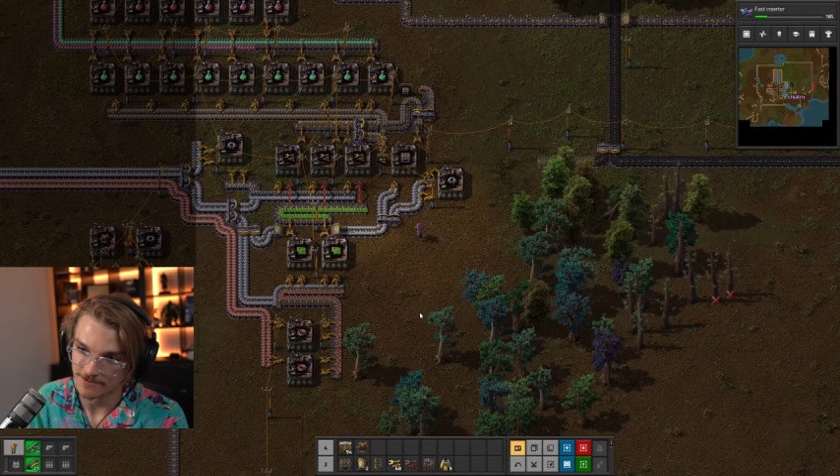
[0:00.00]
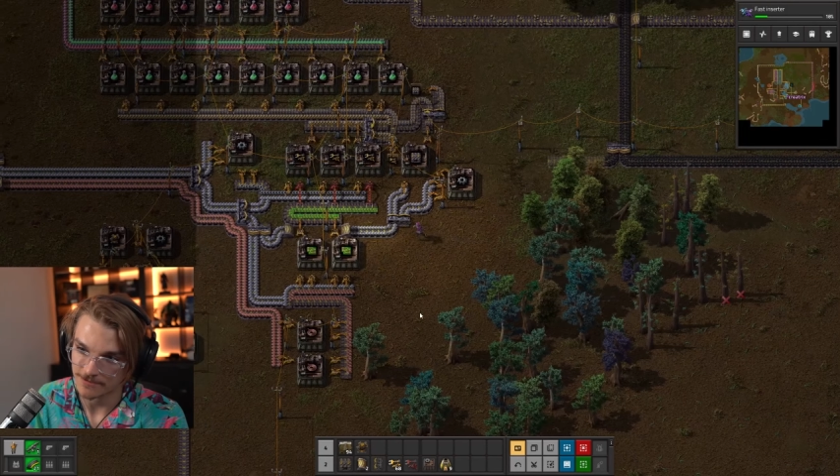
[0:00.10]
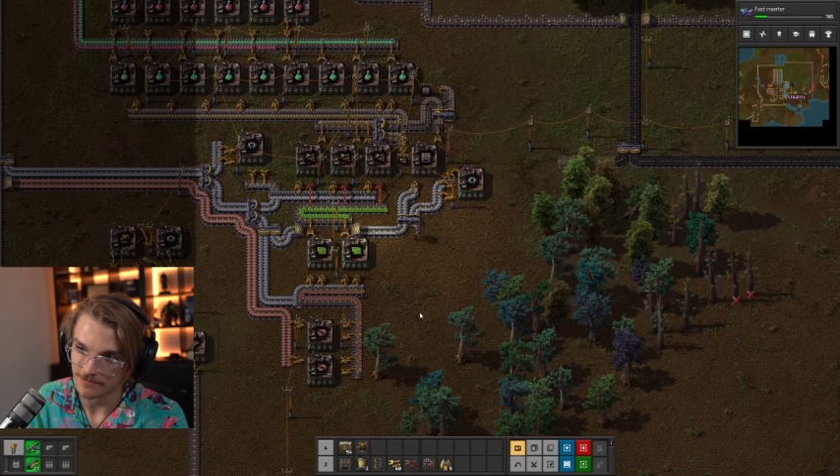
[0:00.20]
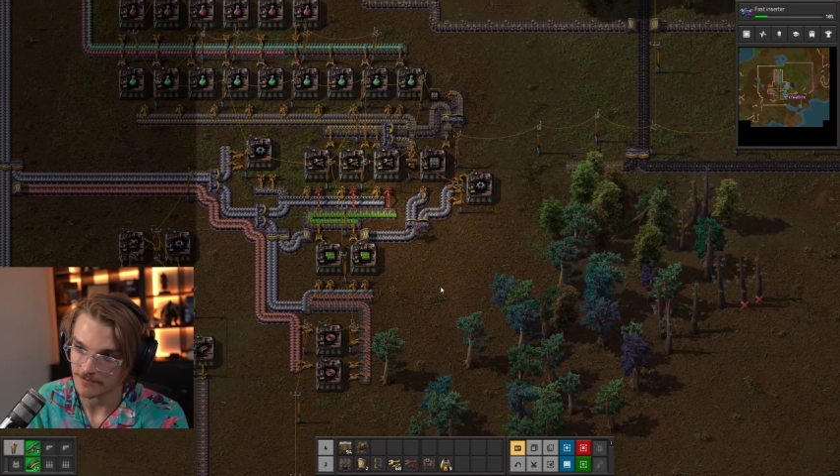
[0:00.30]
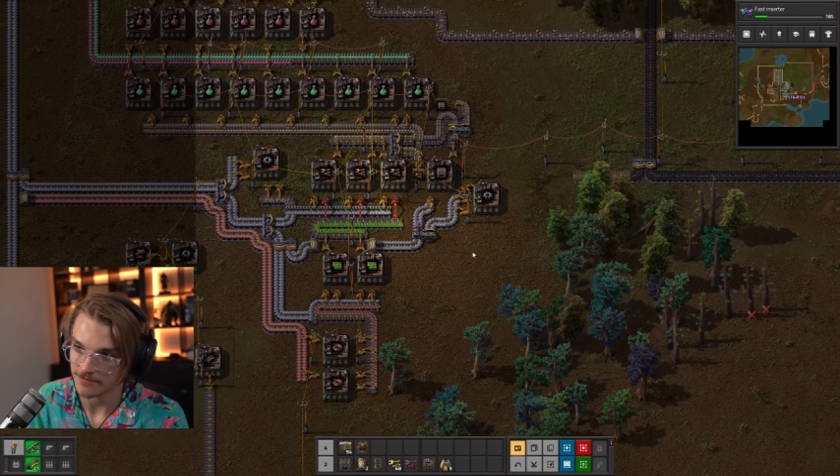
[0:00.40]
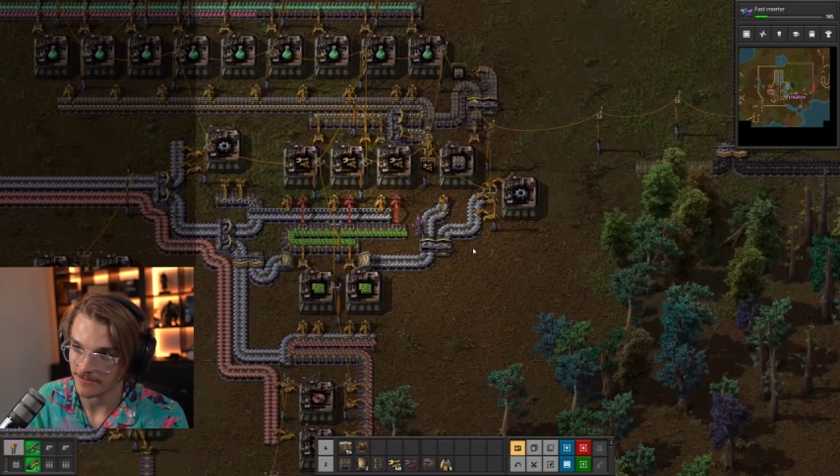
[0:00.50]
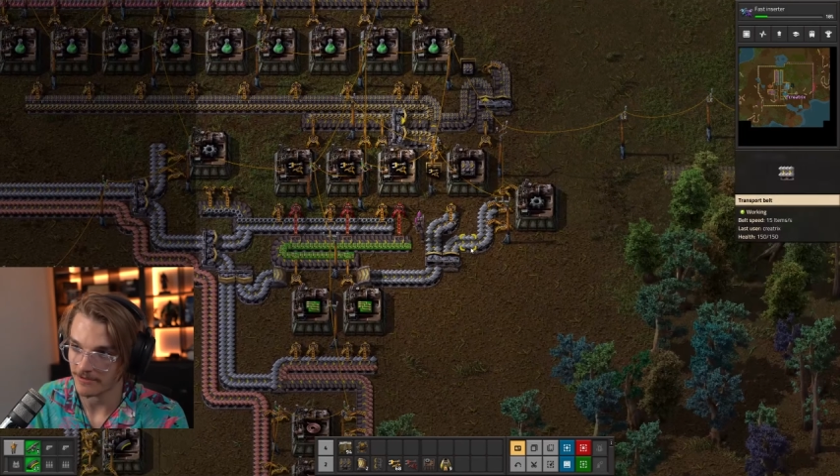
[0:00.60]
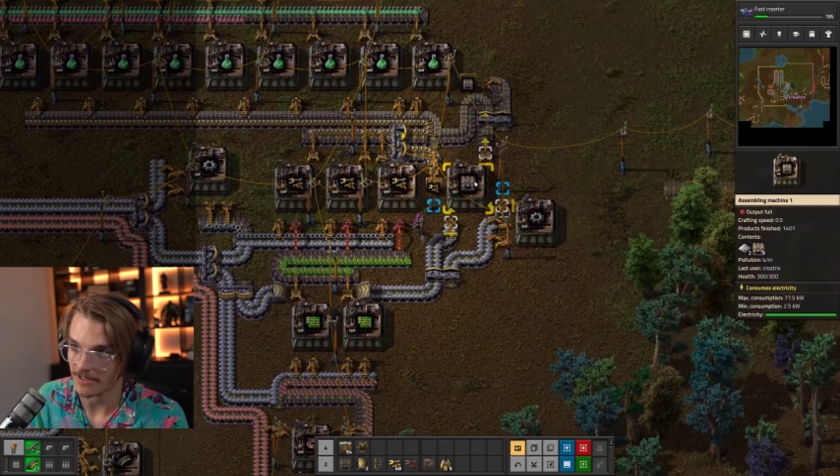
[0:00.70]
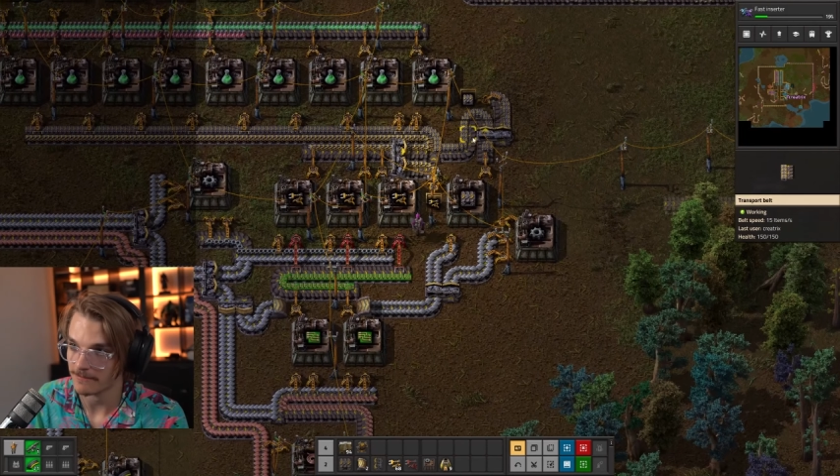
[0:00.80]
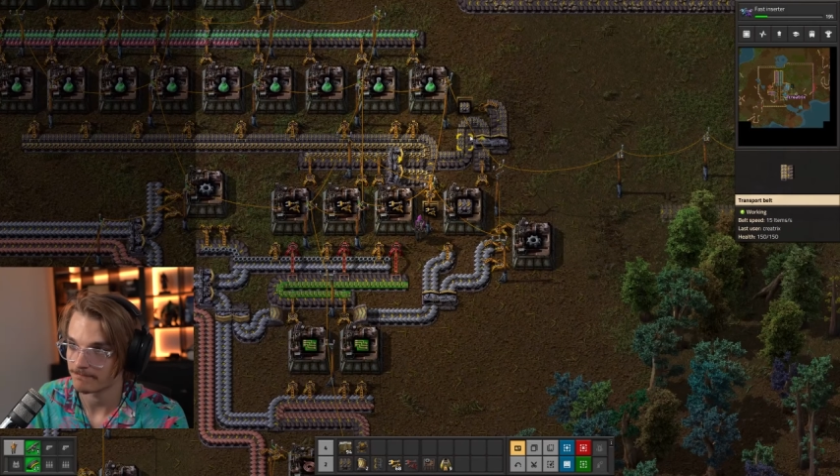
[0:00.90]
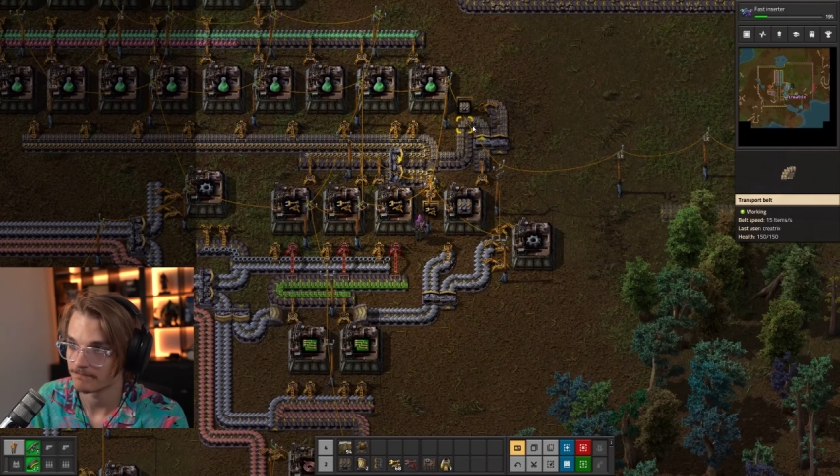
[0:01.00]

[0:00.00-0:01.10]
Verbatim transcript: should be okay.